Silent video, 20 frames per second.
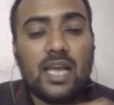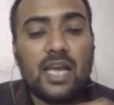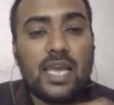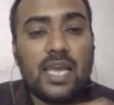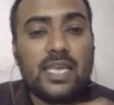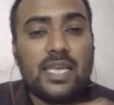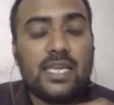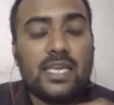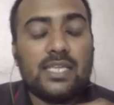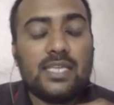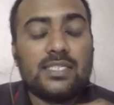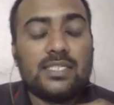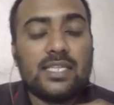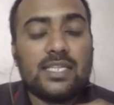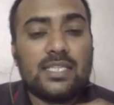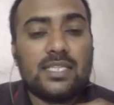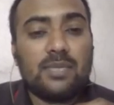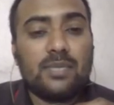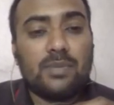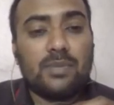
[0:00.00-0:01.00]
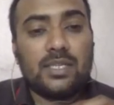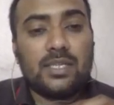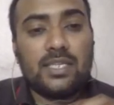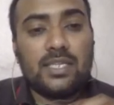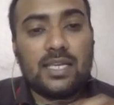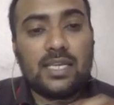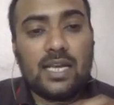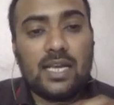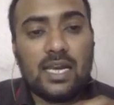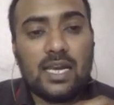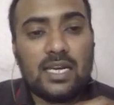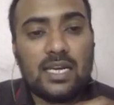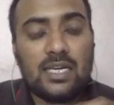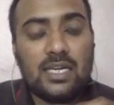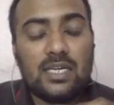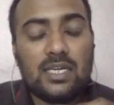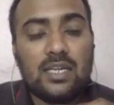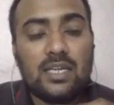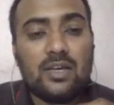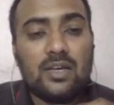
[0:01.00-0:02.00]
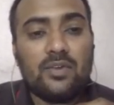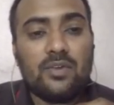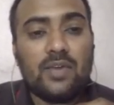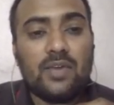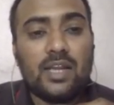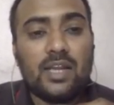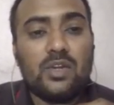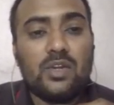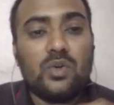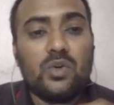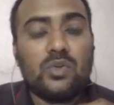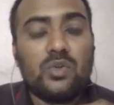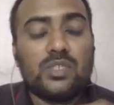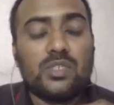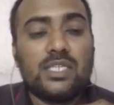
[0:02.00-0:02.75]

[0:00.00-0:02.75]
I is nothing but the current value,